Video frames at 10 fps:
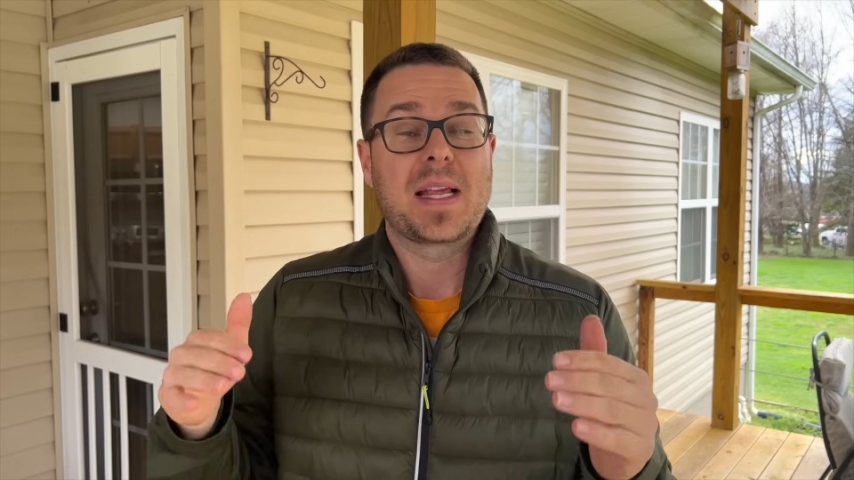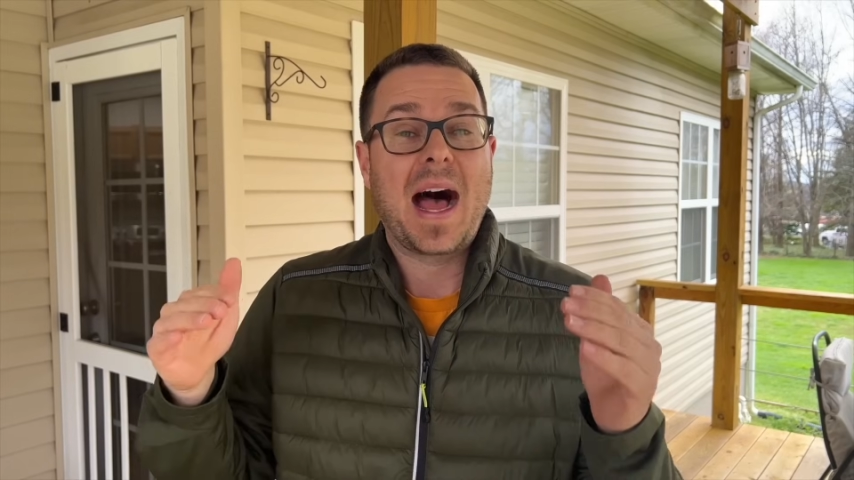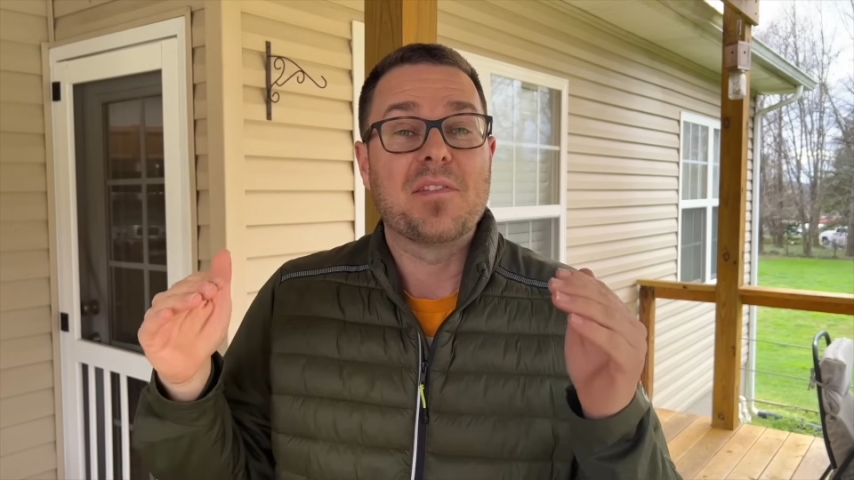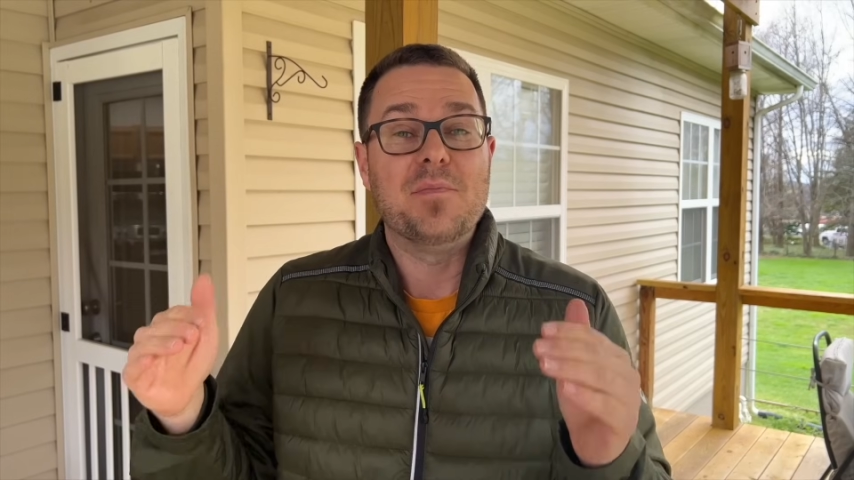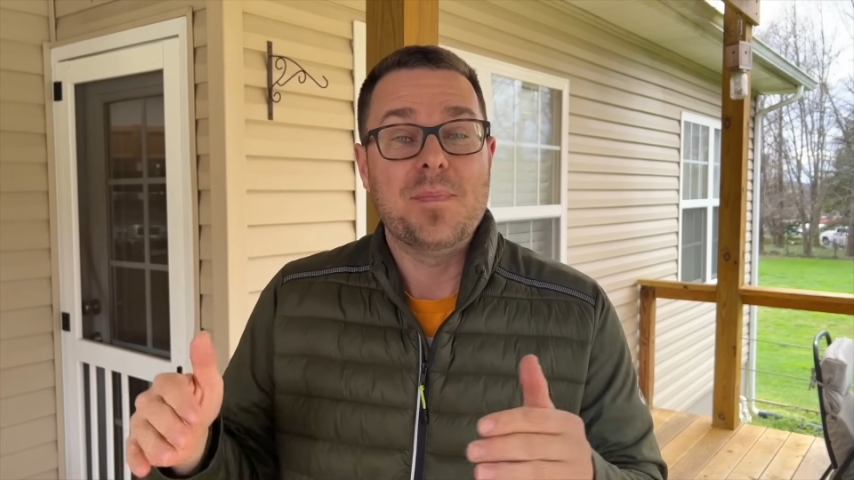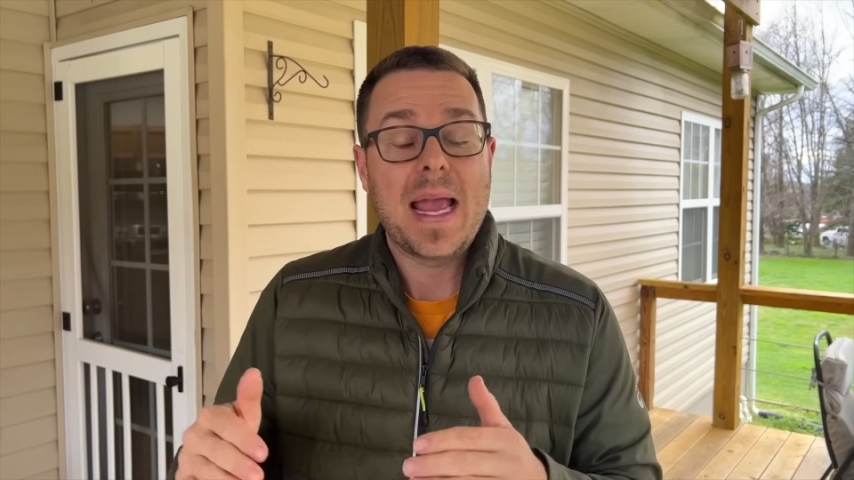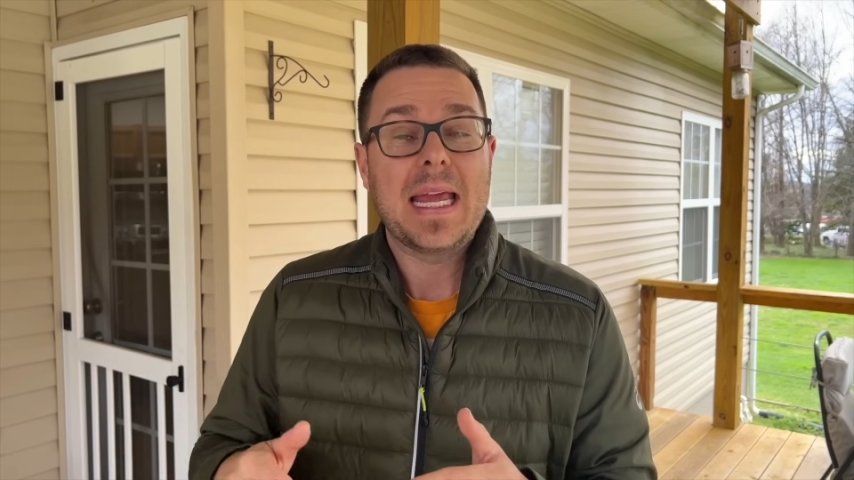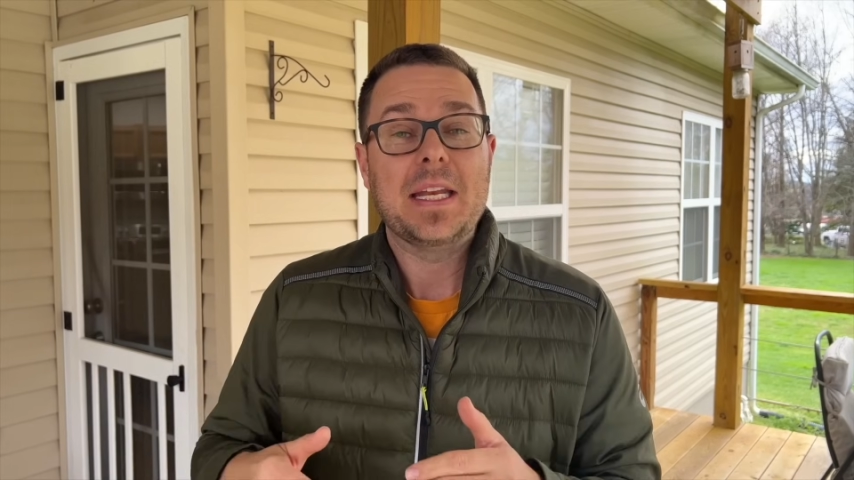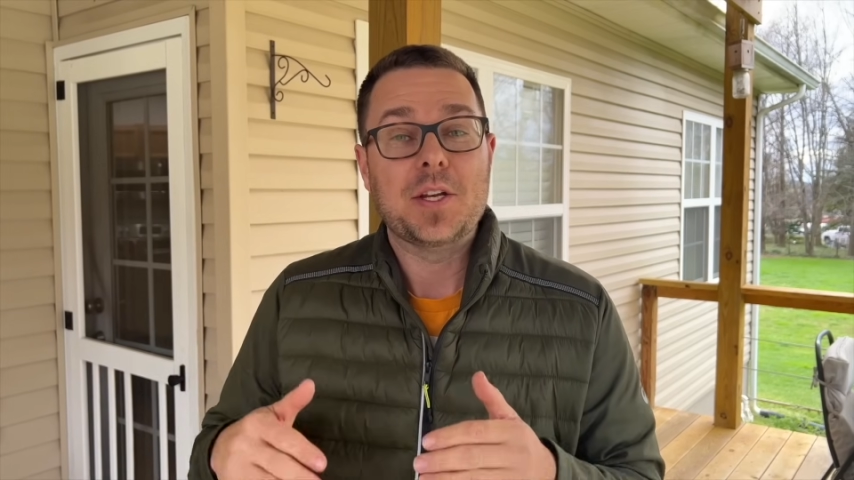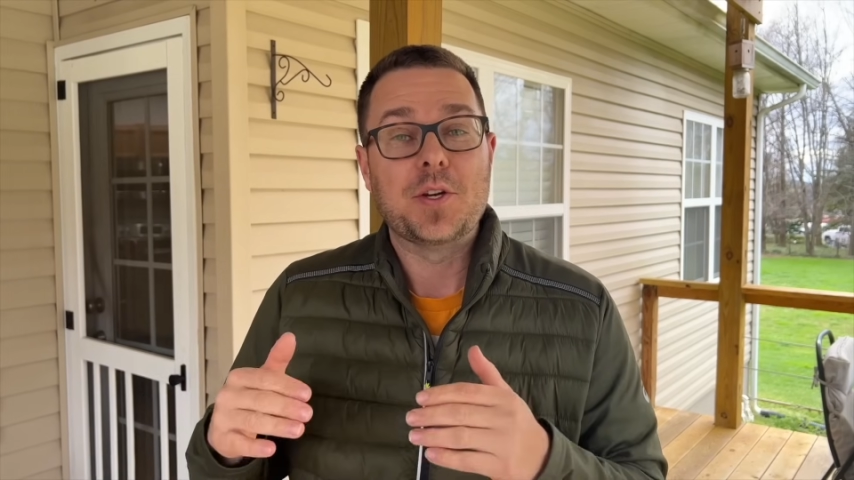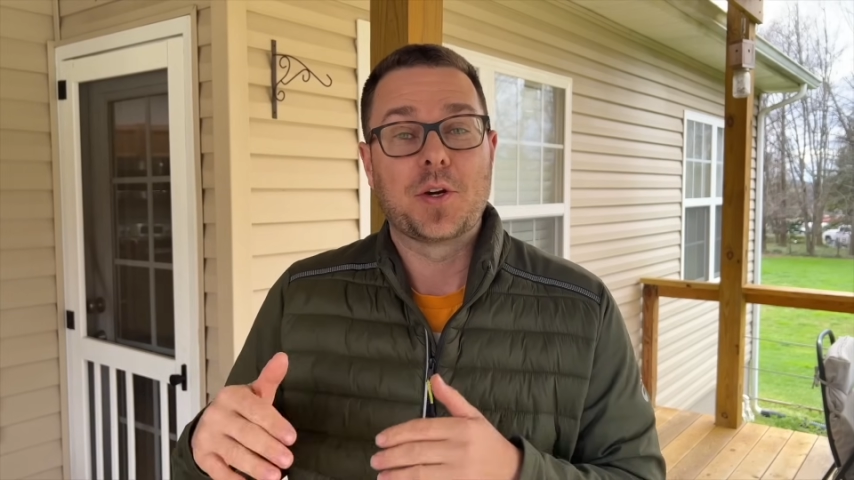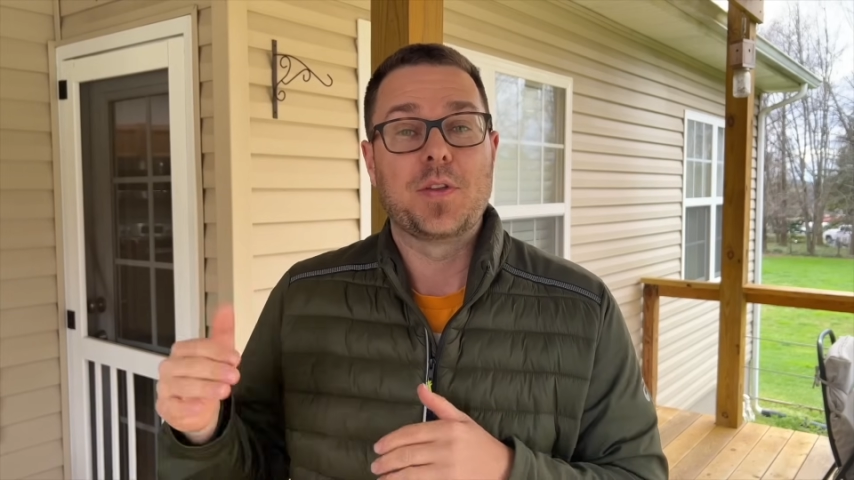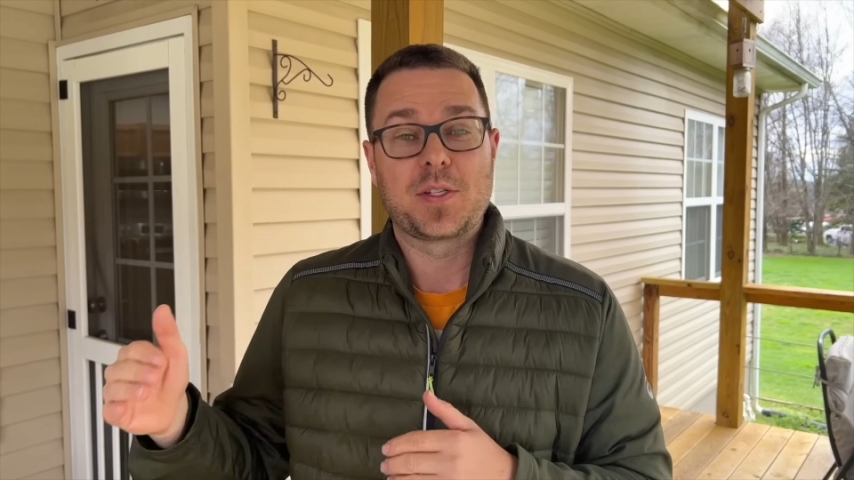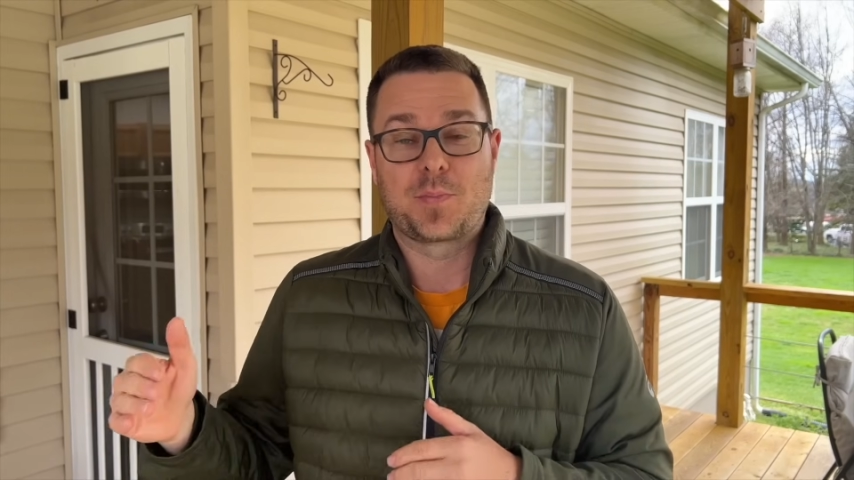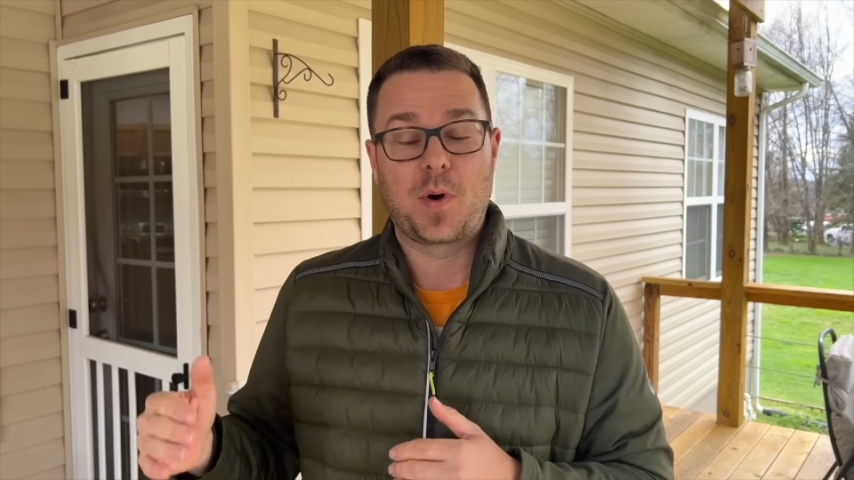I've made during
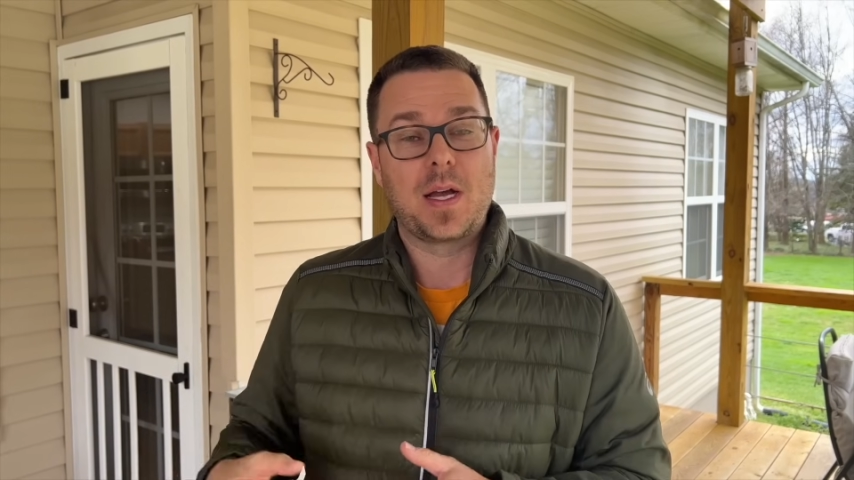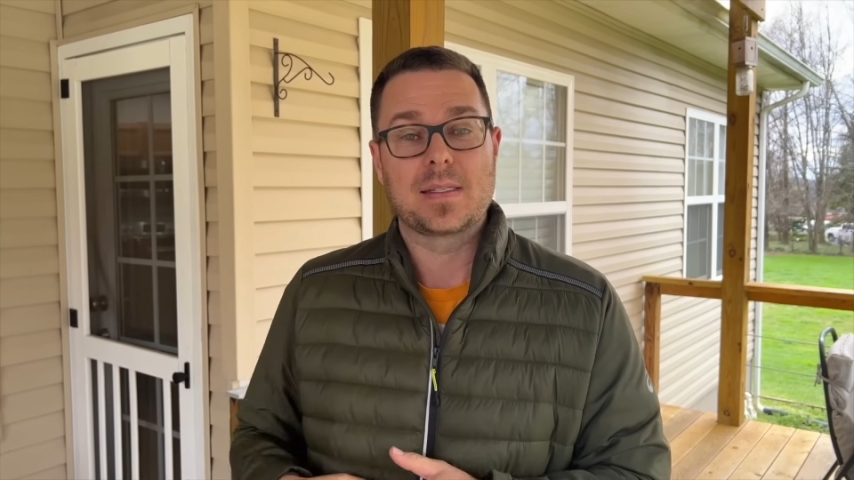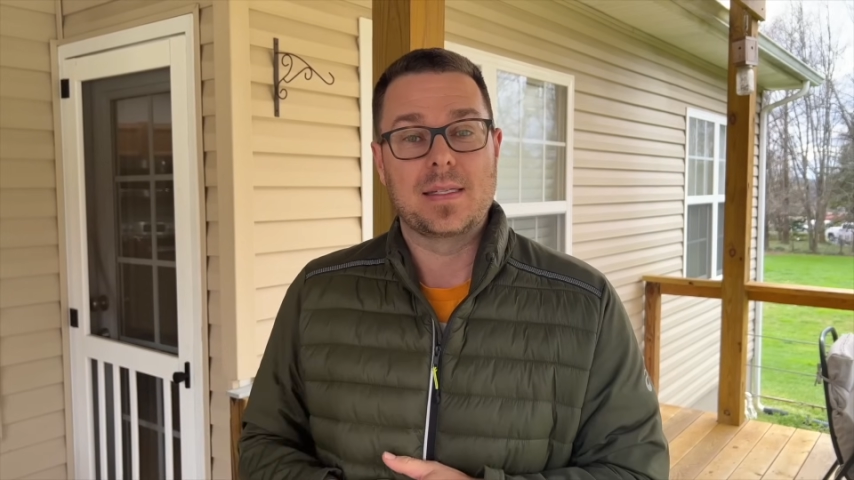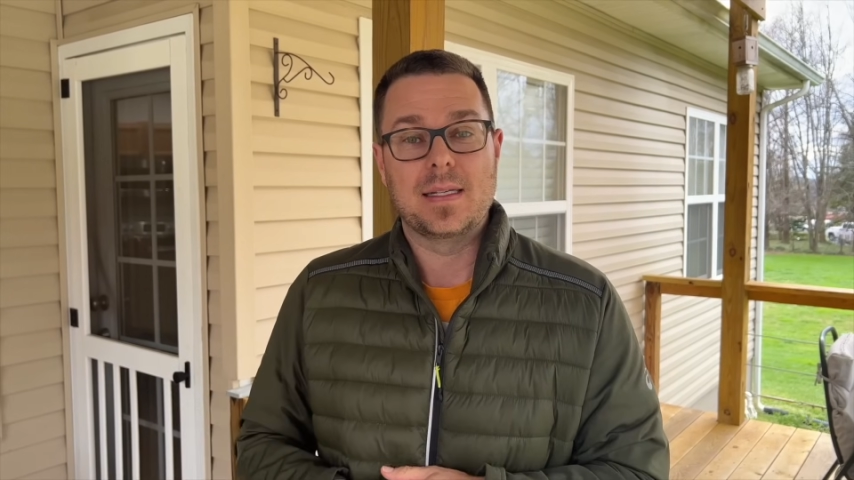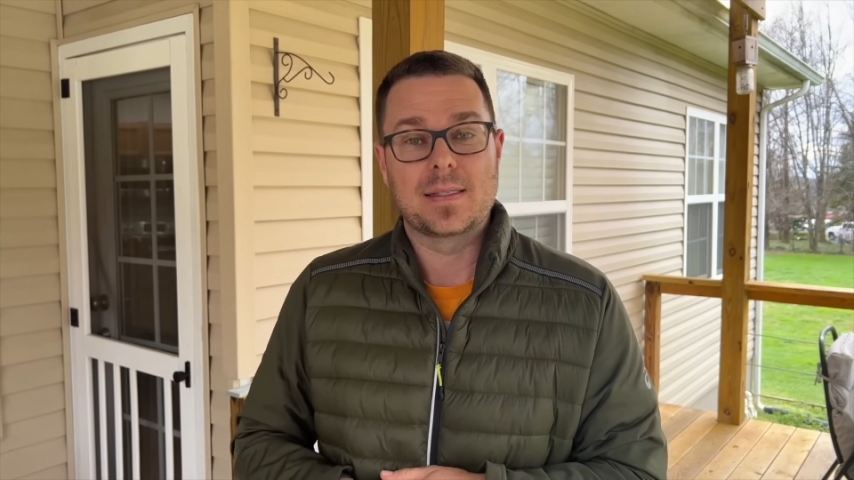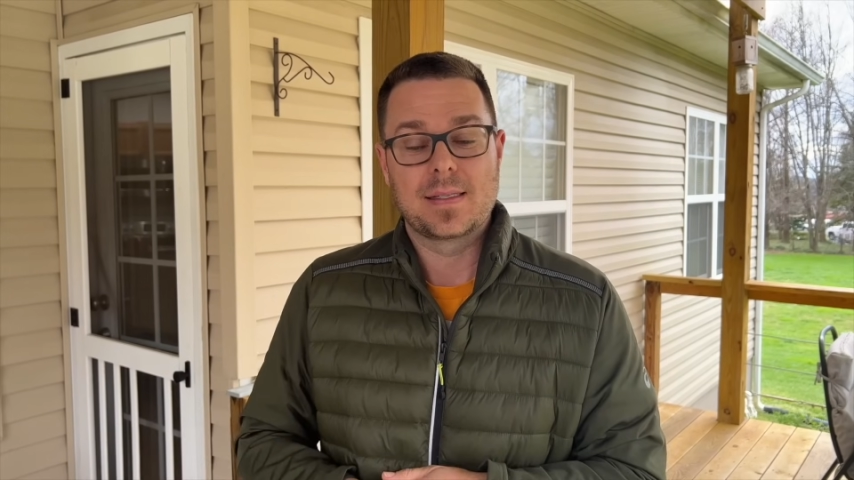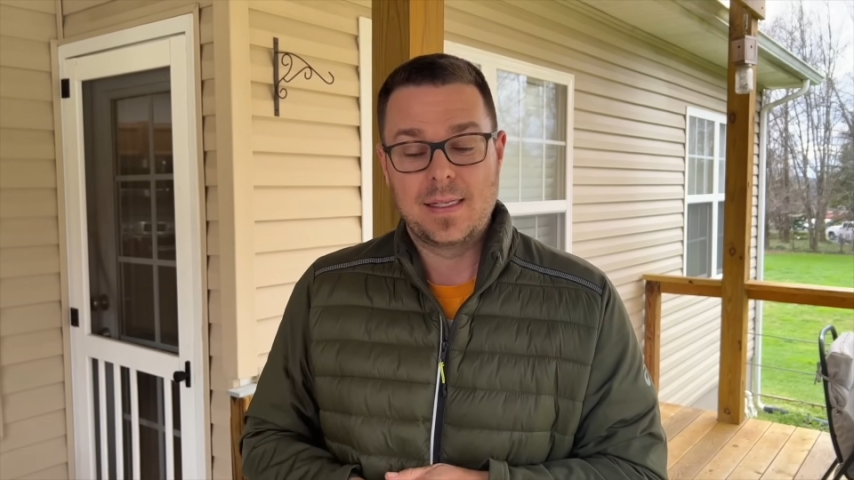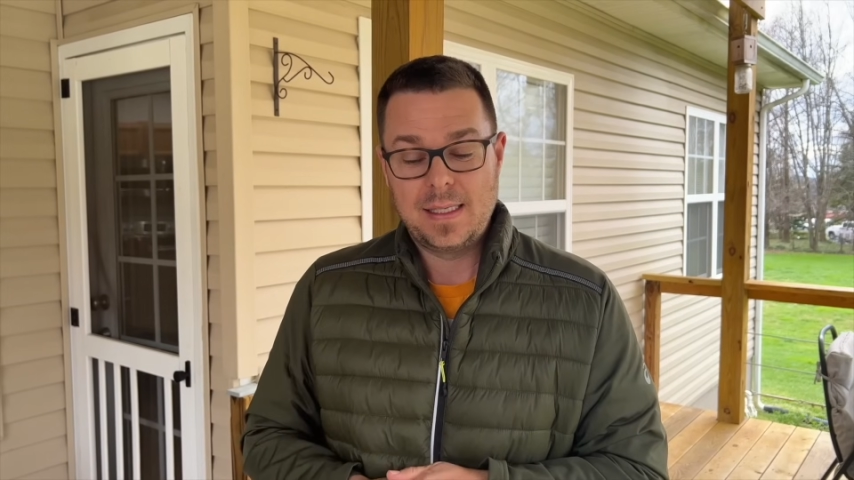this process,